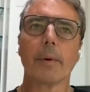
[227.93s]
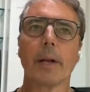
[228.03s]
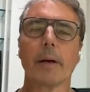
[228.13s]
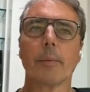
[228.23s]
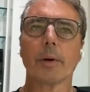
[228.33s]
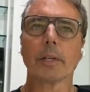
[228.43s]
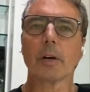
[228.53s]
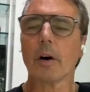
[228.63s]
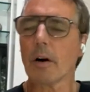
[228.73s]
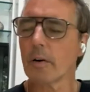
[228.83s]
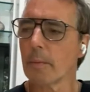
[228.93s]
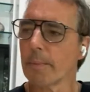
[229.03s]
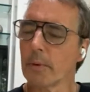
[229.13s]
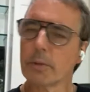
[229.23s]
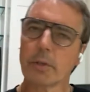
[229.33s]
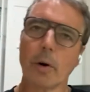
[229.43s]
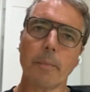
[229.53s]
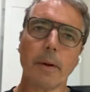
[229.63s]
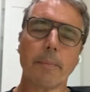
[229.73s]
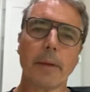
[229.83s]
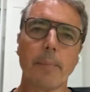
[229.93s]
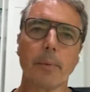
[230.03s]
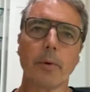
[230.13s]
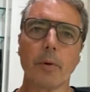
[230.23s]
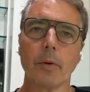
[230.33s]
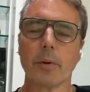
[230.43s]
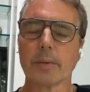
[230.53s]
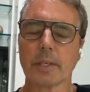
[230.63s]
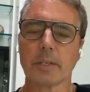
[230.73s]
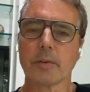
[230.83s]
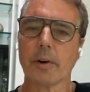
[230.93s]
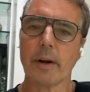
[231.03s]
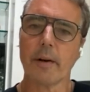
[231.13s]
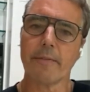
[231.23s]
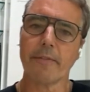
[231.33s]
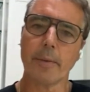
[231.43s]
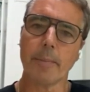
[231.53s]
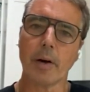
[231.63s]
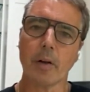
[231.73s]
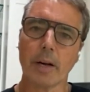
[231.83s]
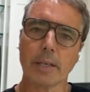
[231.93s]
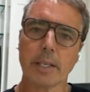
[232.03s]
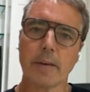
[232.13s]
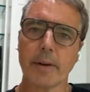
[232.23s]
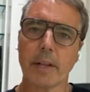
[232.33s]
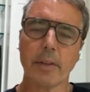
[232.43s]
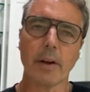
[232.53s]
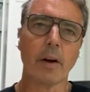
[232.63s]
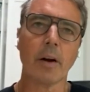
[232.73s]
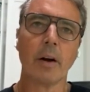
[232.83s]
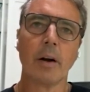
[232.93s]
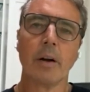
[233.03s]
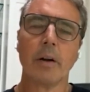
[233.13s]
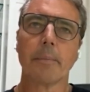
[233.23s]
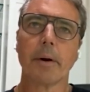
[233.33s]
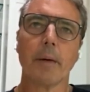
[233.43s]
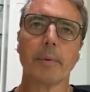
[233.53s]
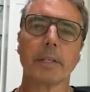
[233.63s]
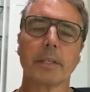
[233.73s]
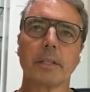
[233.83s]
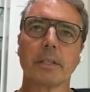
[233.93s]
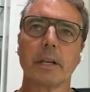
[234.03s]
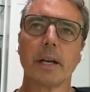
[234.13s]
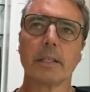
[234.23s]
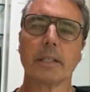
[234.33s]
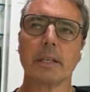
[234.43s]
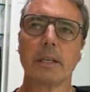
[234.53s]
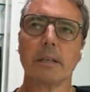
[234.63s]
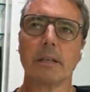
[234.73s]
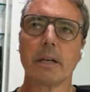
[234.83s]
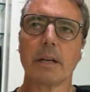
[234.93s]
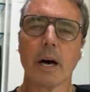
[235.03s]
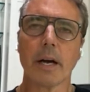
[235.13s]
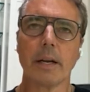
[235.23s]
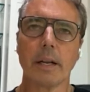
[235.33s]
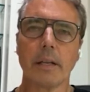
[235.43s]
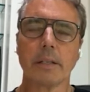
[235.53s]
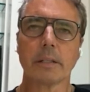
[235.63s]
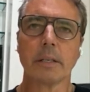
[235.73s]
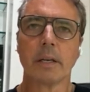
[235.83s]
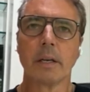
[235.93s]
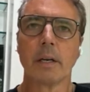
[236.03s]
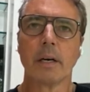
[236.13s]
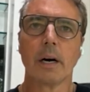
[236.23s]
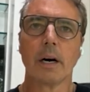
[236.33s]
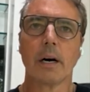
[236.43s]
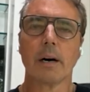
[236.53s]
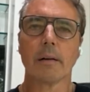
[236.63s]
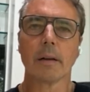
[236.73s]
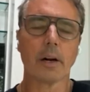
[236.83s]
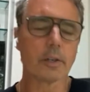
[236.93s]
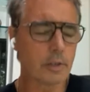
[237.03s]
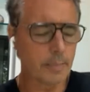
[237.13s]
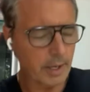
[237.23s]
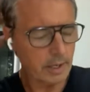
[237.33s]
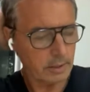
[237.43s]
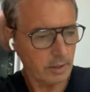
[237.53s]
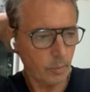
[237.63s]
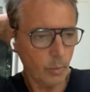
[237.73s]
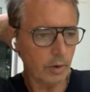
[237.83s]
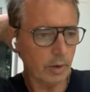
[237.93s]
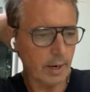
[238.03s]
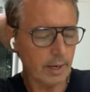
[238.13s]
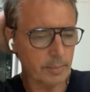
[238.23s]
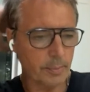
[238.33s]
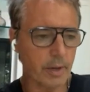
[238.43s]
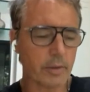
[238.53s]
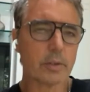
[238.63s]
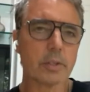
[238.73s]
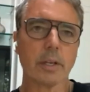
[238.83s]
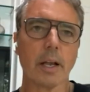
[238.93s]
It wasn't called a blue zone, but people knew there was extraordinary female longevity there, probably since the 1990s, largely because of the Wilcox brothers.